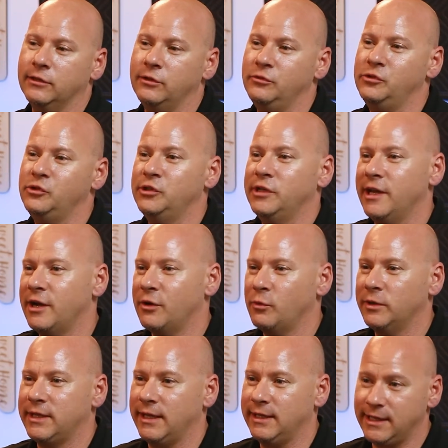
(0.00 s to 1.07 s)
to share
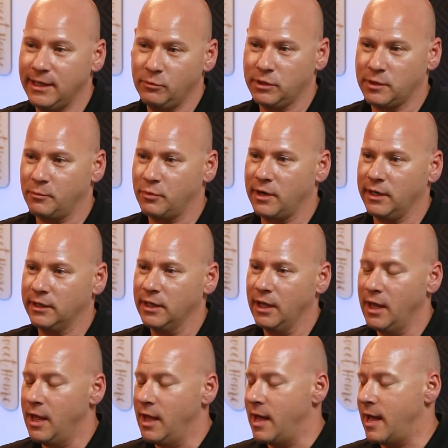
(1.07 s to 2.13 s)
what they did with the product
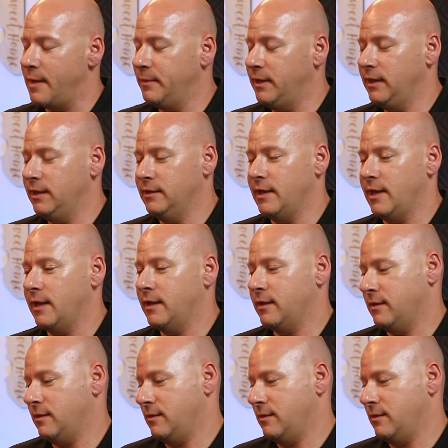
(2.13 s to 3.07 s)
mm. i mean like